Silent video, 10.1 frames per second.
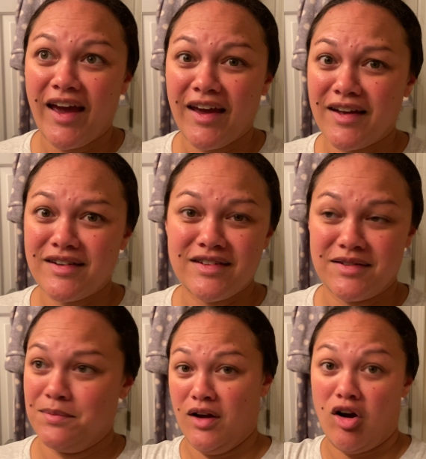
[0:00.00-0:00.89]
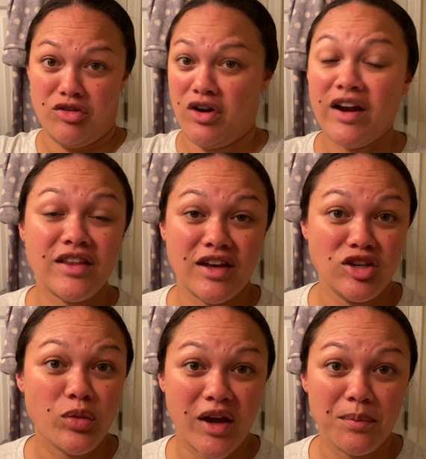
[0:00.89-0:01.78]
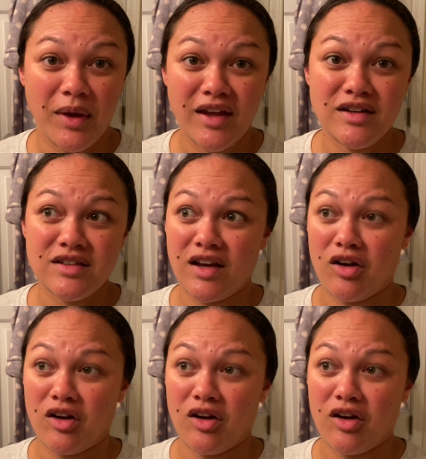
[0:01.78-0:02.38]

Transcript: and are there any that you recommend?